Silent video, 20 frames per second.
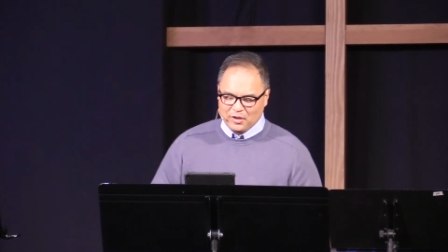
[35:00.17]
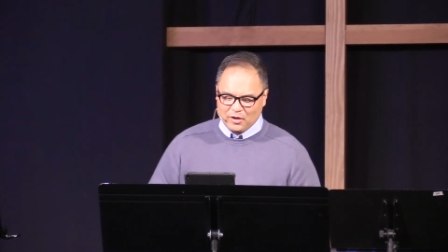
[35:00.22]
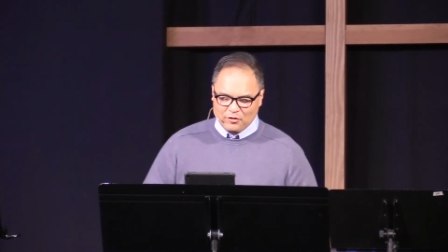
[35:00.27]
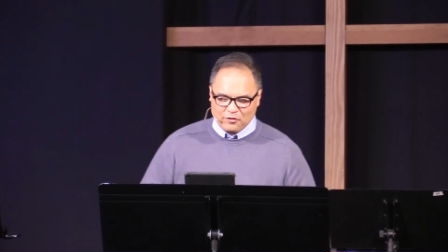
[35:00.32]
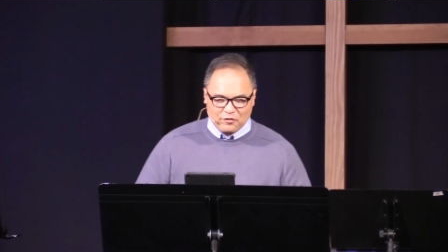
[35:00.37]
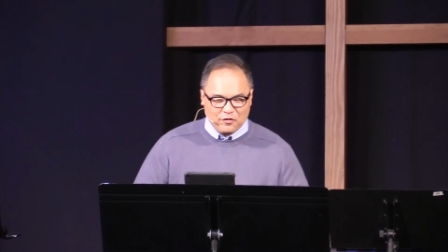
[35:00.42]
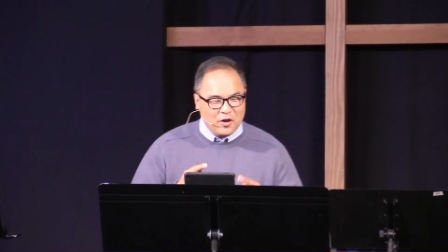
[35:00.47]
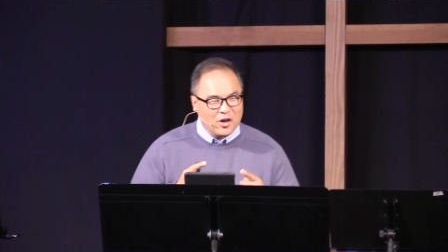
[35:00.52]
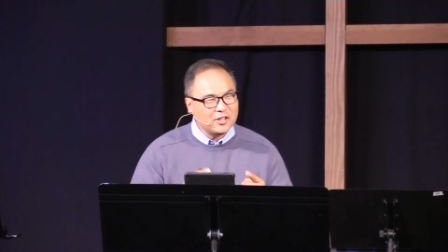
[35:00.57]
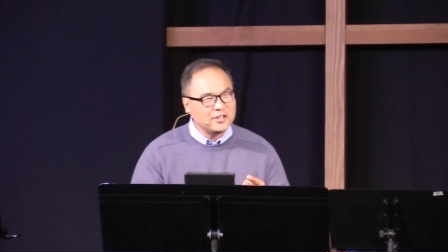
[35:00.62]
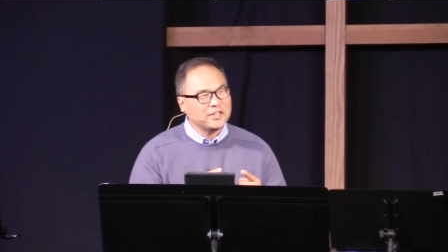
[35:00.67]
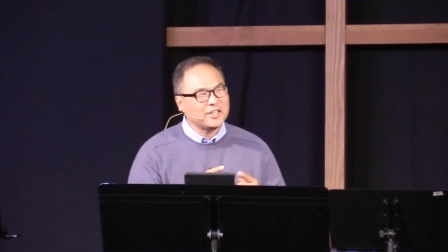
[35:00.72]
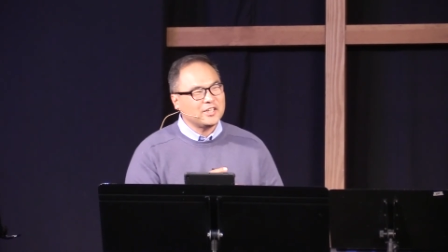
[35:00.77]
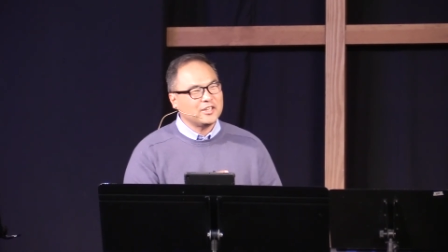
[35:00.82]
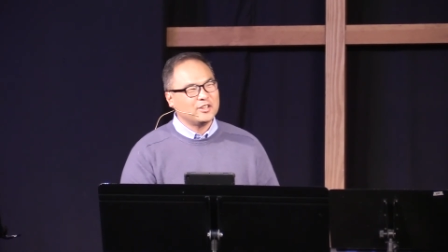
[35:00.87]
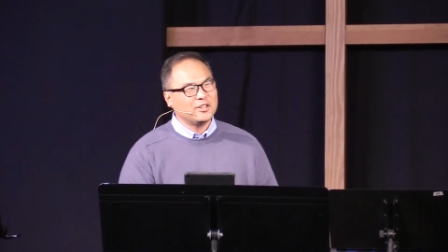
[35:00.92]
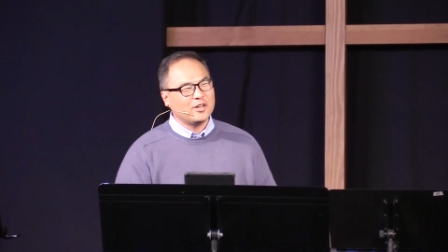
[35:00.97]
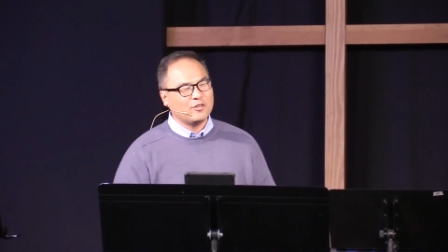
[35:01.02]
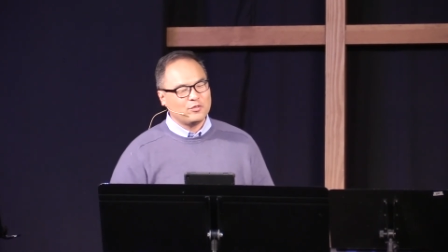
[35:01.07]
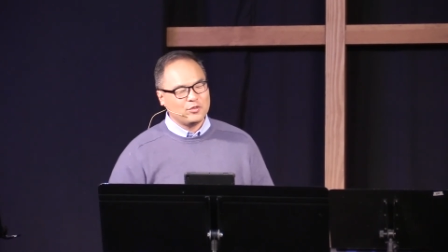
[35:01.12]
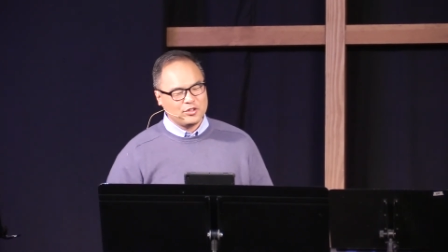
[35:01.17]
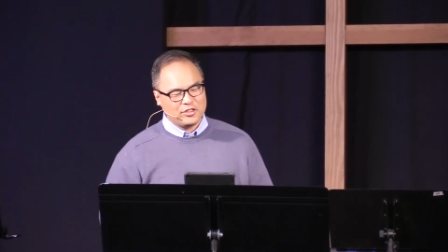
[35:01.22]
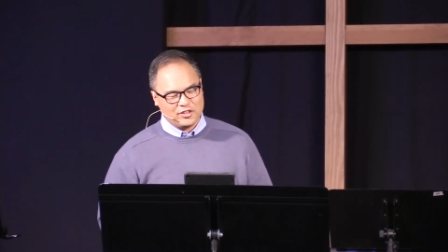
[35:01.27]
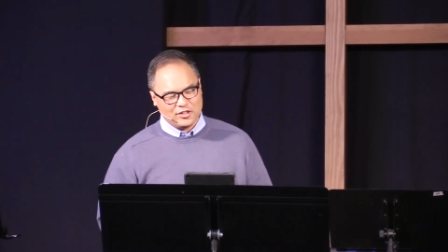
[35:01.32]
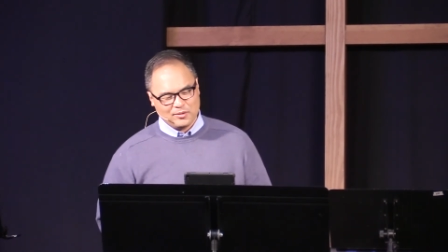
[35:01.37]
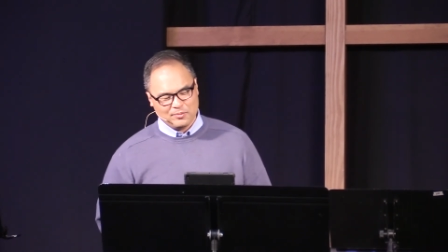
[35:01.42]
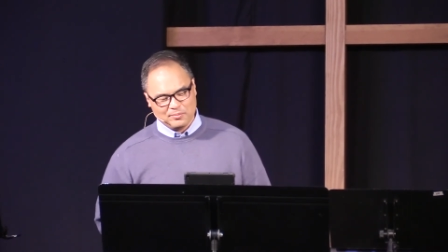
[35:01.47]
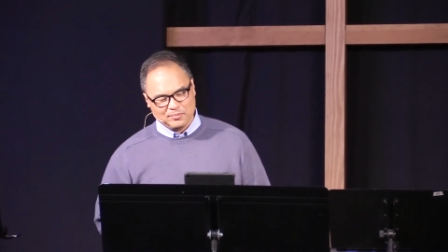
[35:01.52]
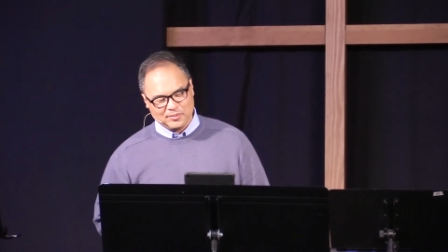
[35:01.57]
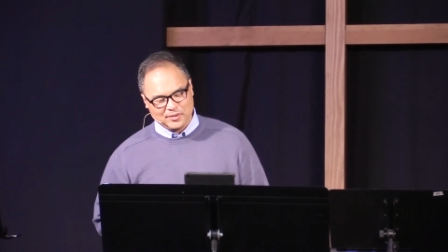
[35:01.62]
falling in love with
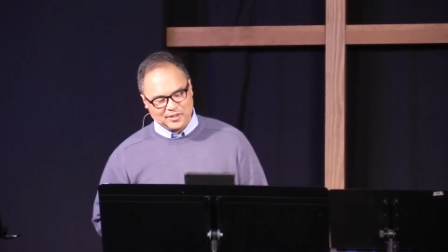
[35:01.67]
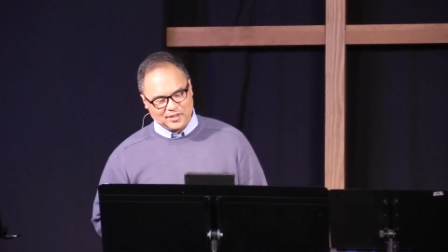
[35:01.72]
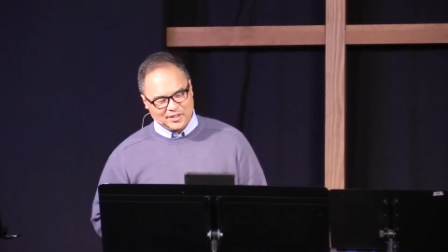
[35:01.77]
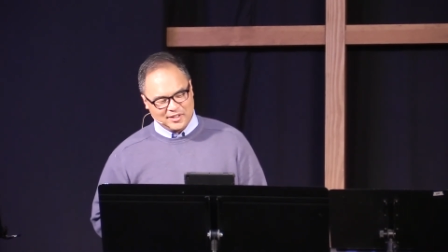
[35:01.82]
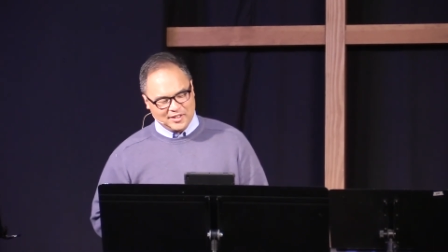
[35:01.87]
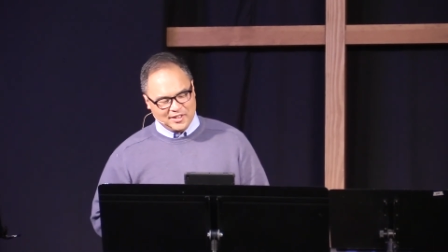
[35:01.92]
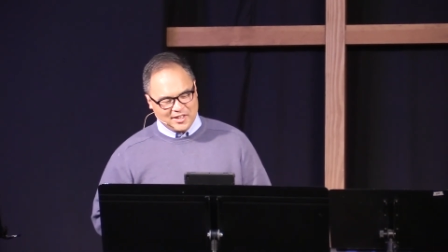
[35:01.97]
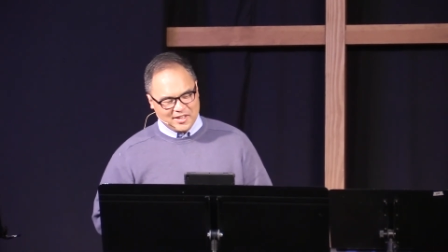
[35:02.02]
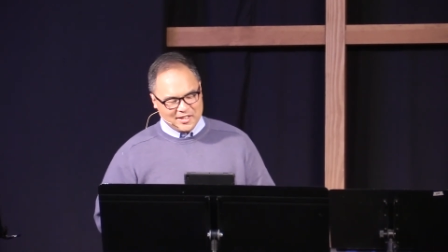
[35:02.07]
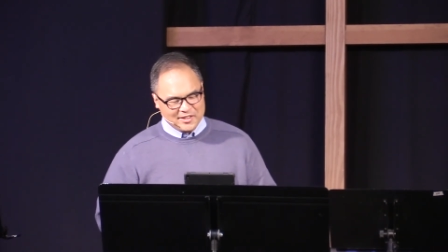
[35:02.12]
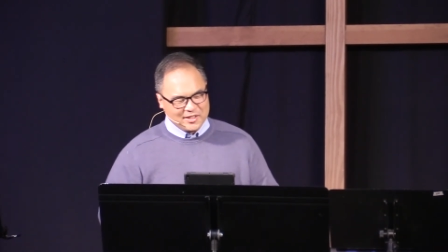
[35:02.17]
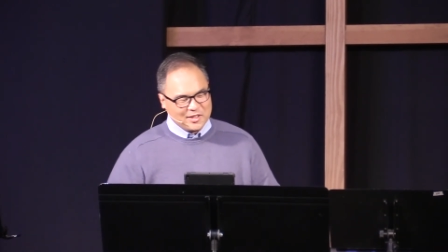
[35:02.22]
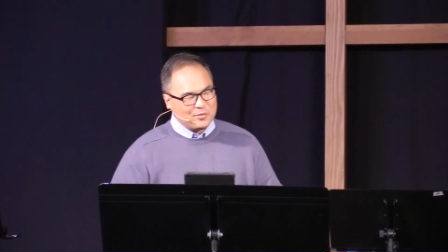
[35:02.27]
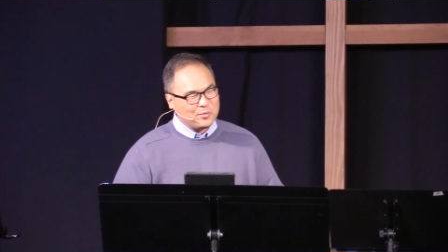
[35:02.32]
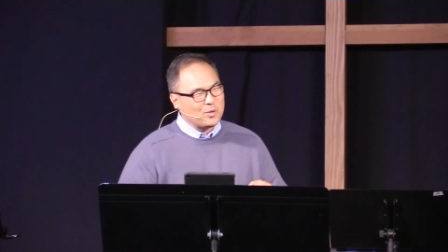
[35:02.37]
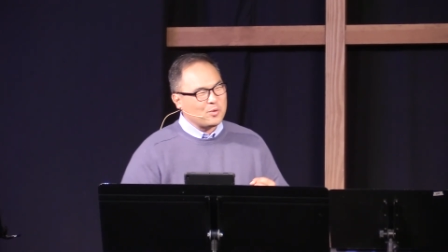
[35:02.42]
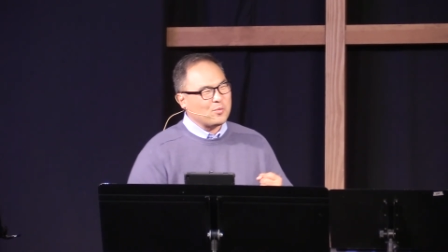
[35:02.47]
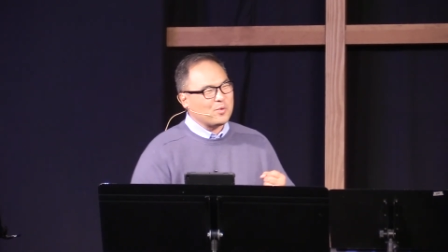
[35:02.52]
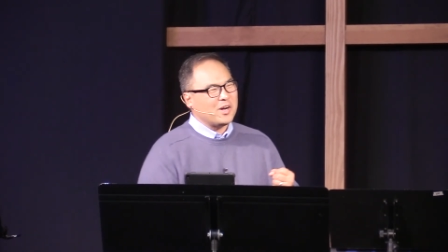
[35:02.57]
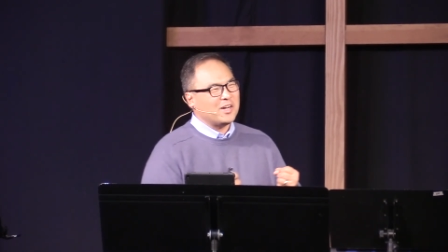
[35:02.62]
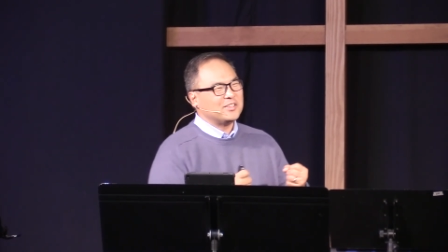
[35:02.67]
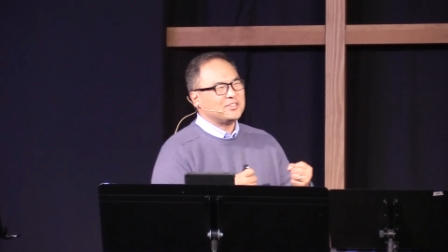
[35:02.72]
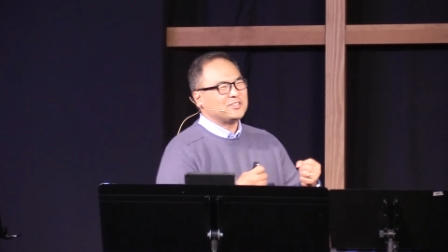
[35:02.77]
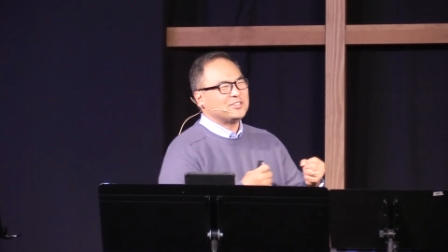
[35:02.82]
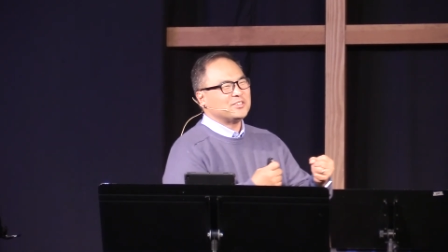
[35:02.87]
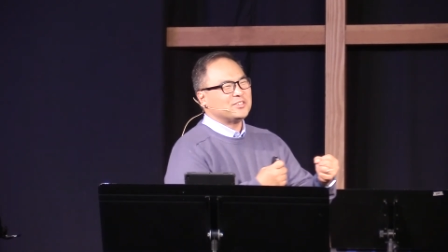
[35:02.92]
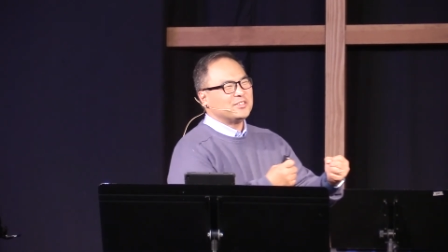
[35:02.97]
Him, and that we want to